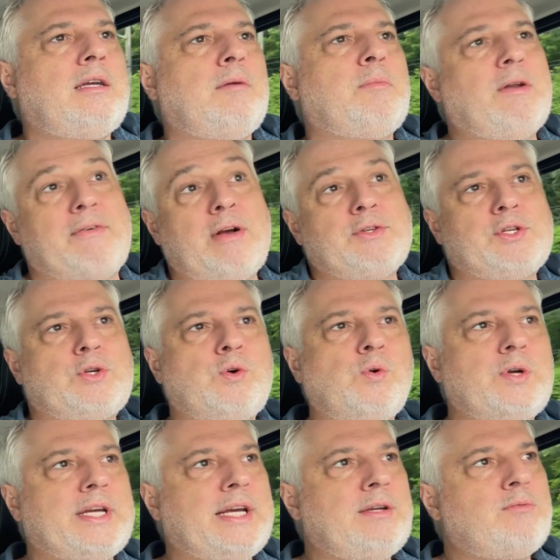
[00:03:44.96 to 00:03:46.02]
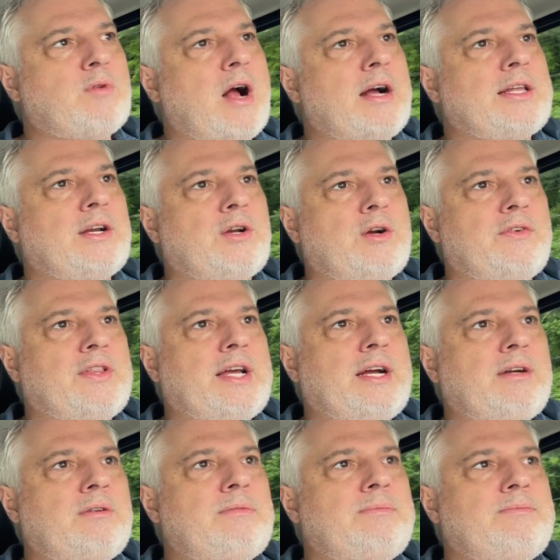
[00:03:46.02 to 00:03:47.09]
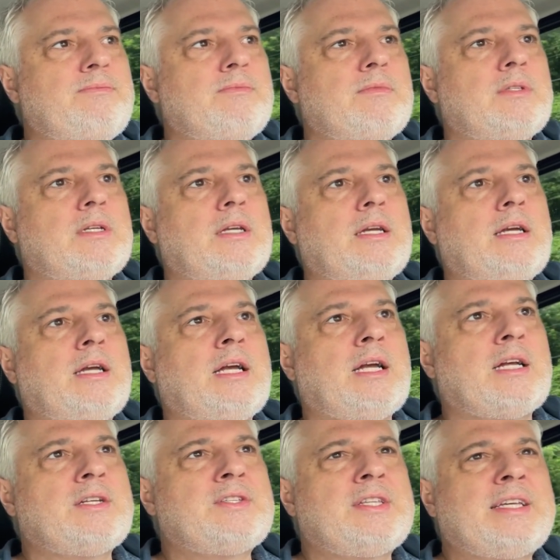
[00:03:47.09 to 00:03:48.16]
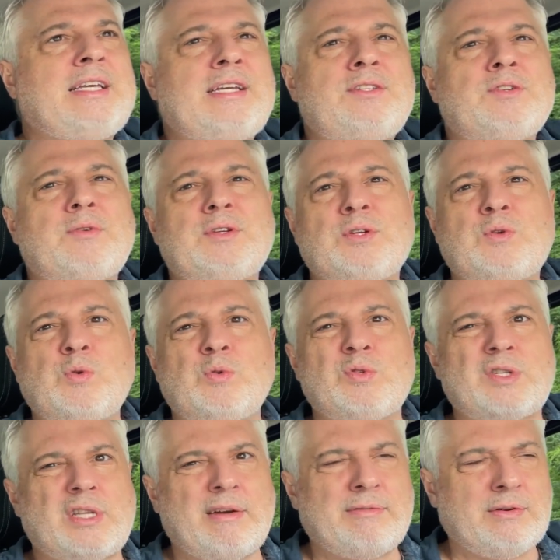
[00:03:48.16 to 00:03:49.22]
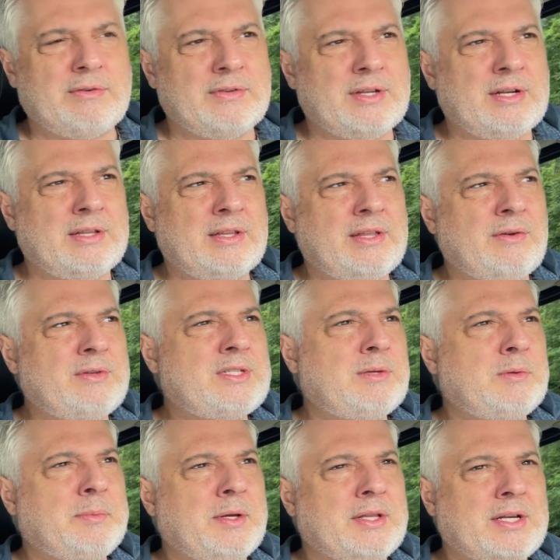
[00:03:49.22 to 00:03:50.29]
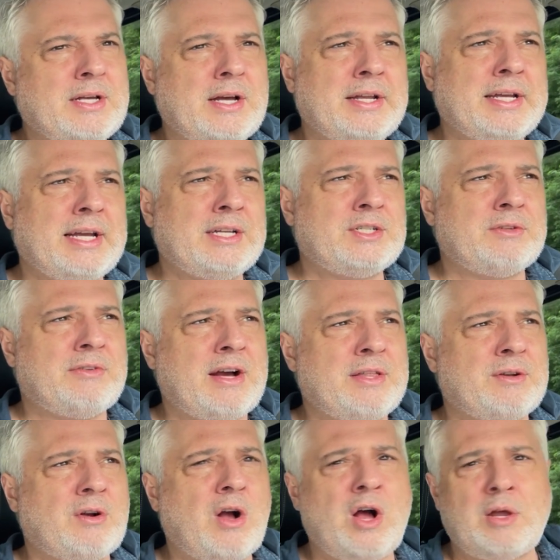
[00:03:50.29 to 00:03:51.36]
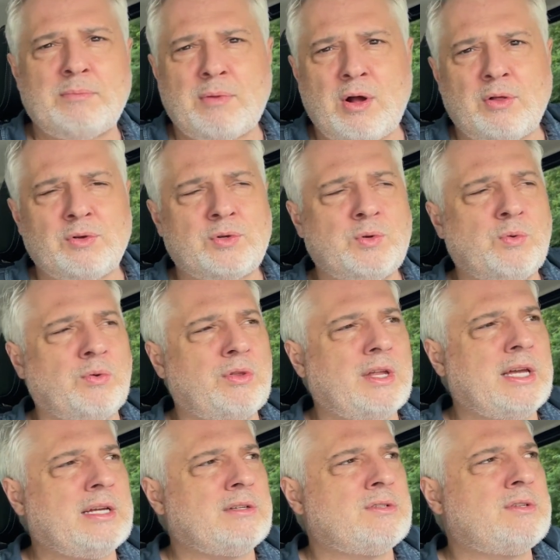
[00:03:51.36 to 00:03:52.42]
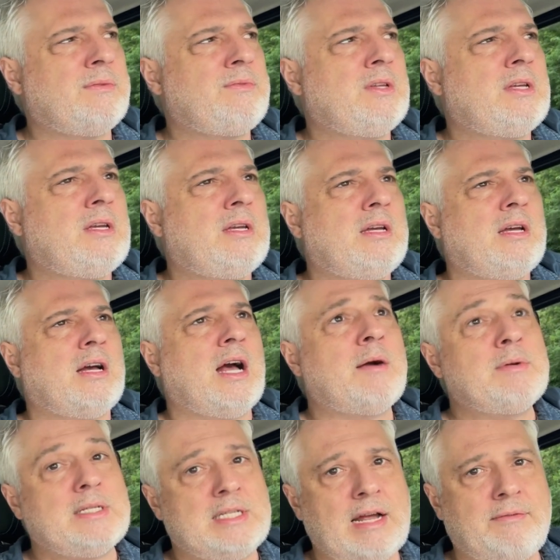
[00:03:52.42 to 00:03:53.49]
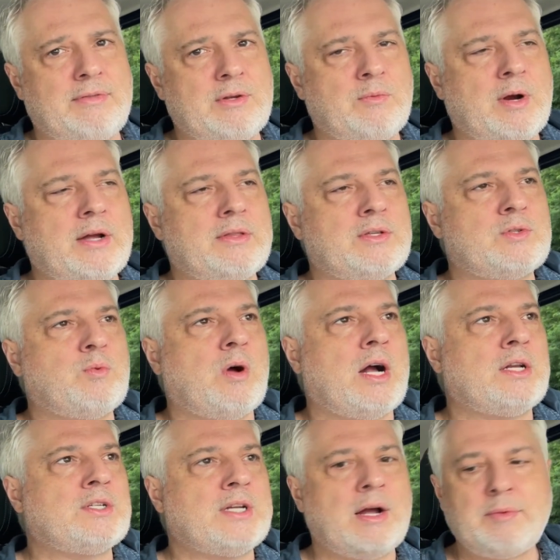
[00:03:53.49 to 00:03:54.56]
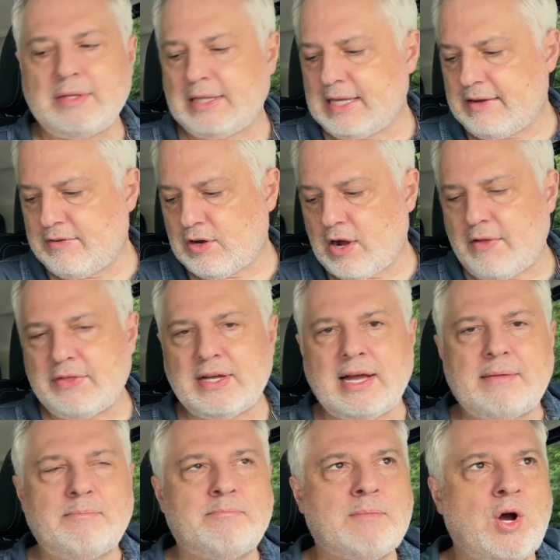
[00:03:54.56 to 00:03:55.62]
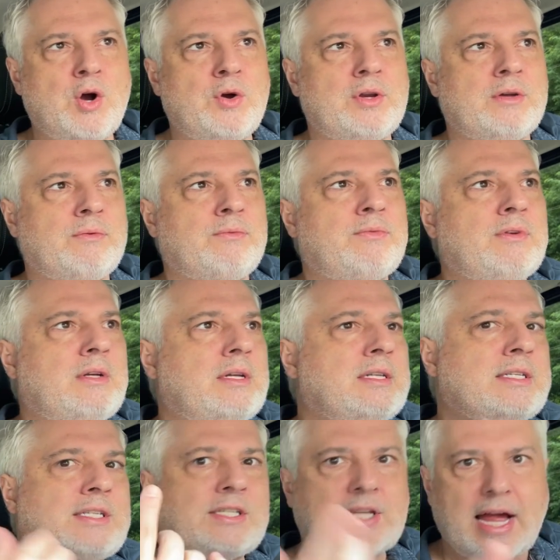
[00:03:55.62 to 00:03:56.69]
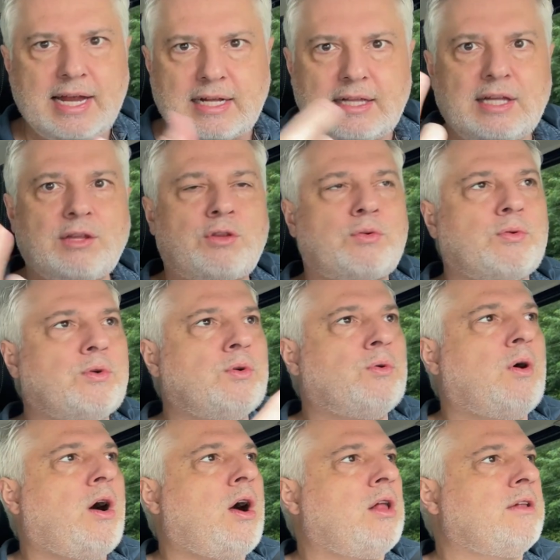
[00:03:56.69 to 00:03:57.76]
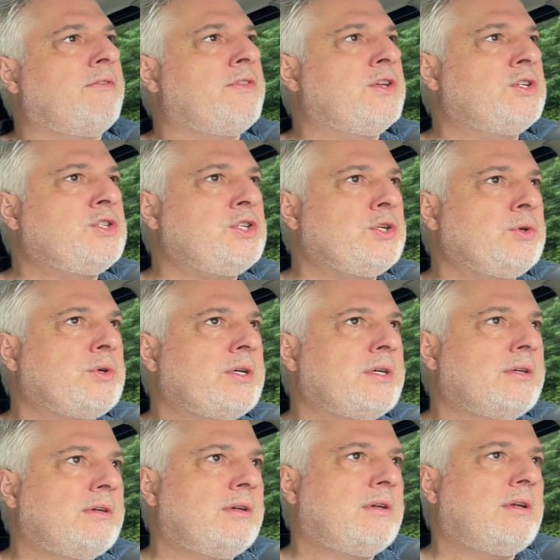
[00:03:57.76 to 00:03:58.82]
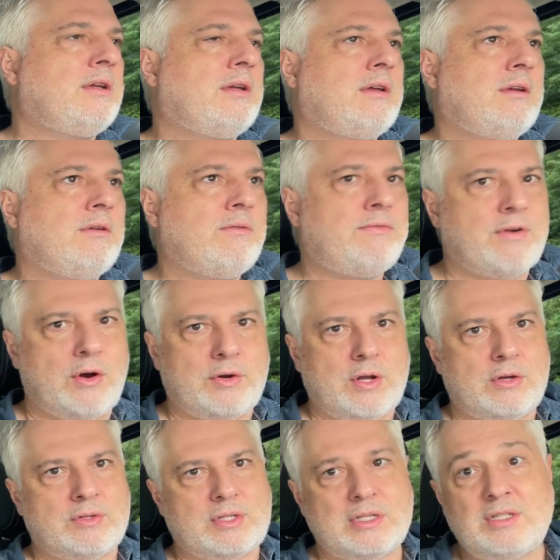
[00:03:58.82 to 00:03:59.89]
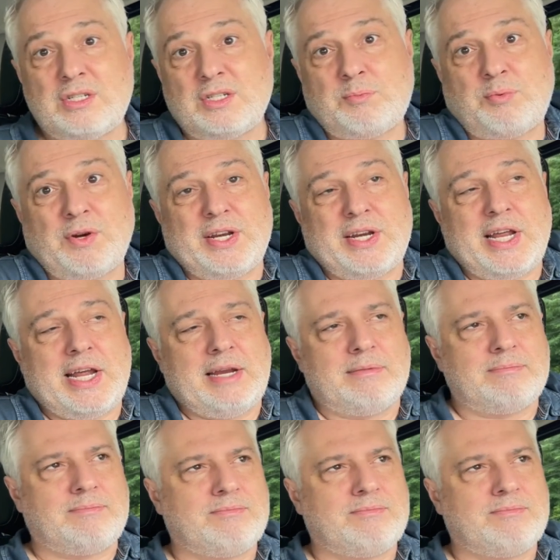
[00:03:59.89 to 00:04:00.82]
But if I was a cool kid rocking it over there, because the kids are into cool stuff over there. They always seem to be on the cutting edge of either oddball or cool things. I would definitely wear this watch, and I would leave it on that mode of cycling through all of the Duke photos. It's just neat.